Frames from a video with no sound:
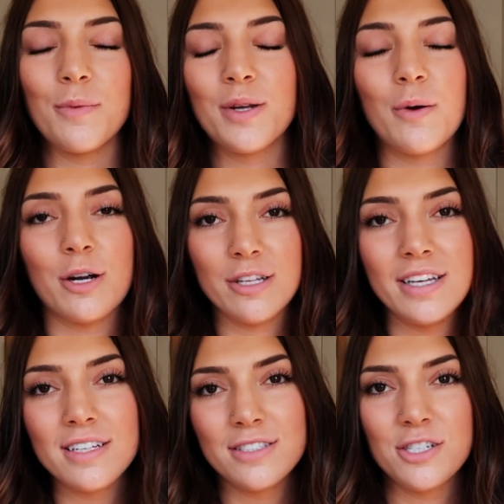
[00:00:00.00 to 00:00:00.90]
would go
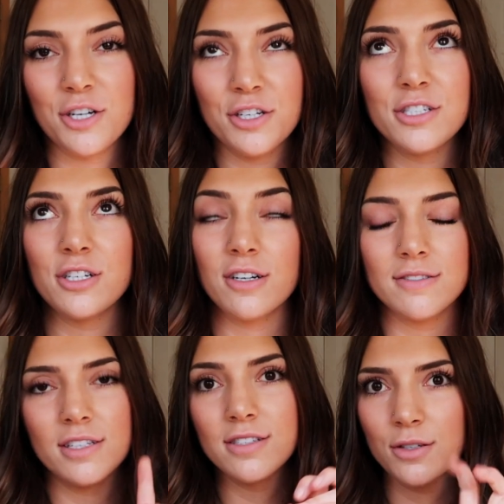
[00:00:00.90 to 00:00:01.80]
early to church or
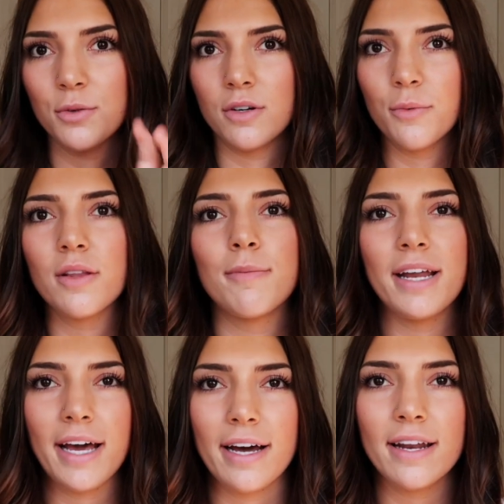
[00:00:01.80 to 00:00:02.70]
to school with my
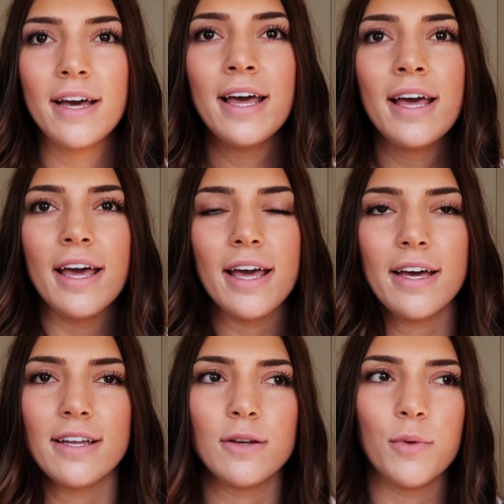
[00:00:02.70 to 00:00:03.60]
dad,
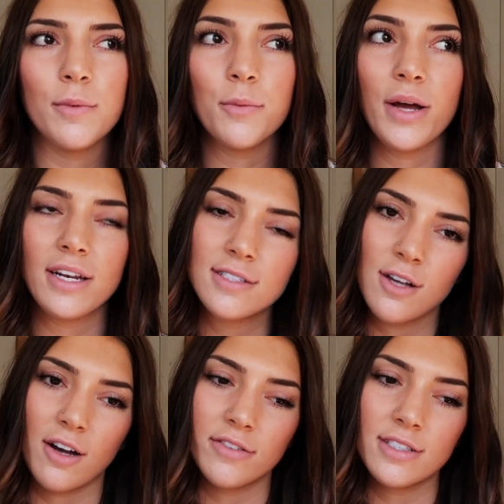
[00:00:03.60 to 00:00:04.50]
and we would wait in his
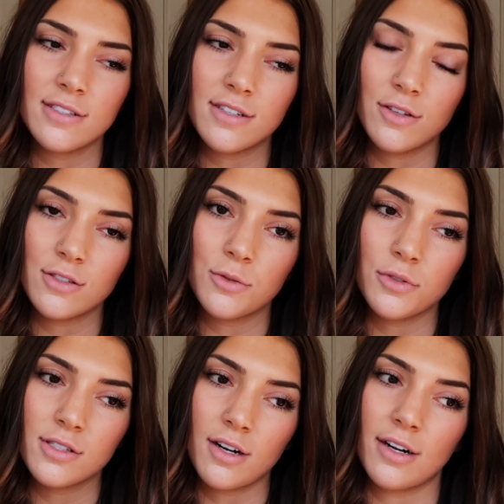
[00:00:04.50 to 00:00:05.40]
office until
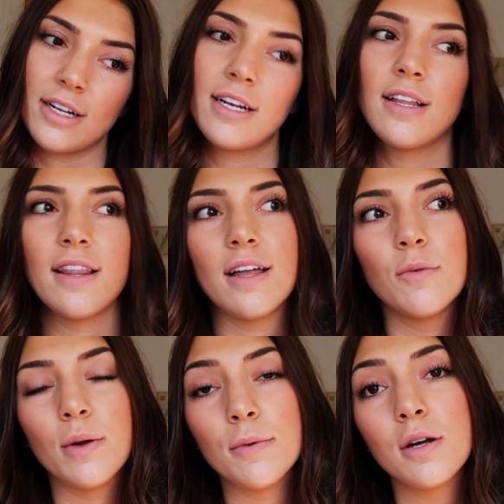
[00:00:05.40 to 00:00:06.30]
school started, and
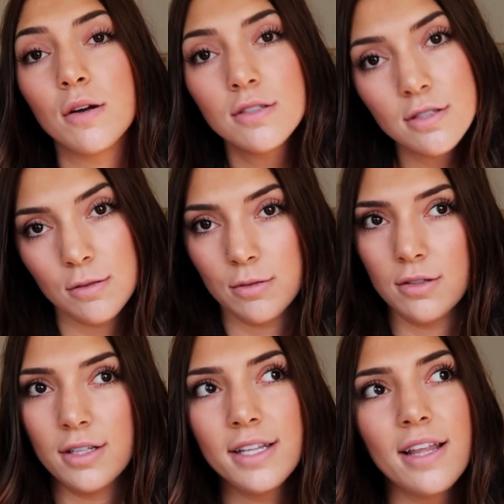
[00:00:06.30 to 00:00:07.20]
then we would go to
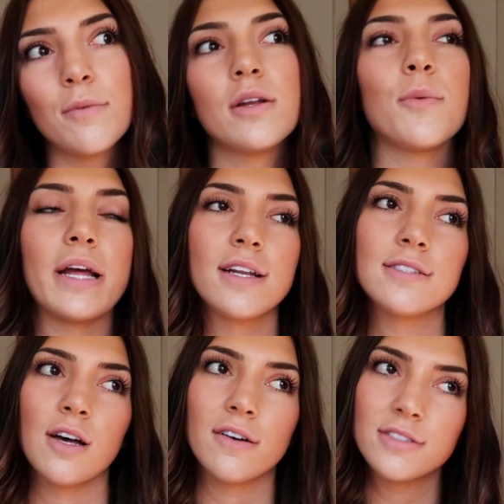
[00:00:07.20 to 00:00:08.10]
school, and then we'd wait in
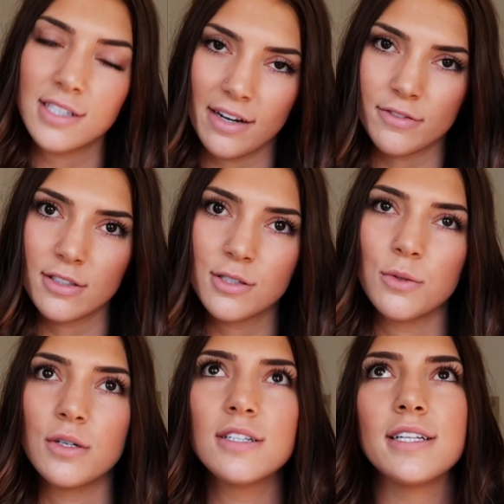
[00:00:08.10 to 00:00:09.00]
his office after
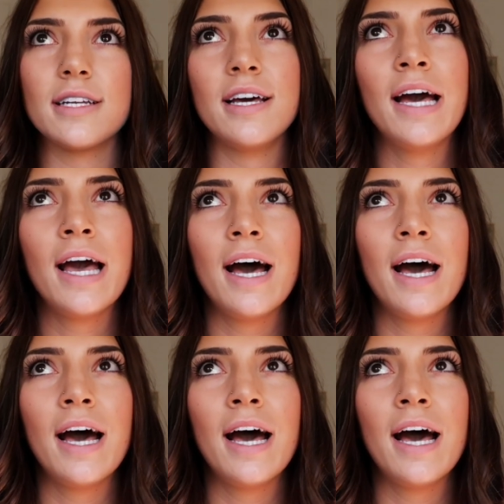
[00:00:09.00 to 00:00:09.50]
school. And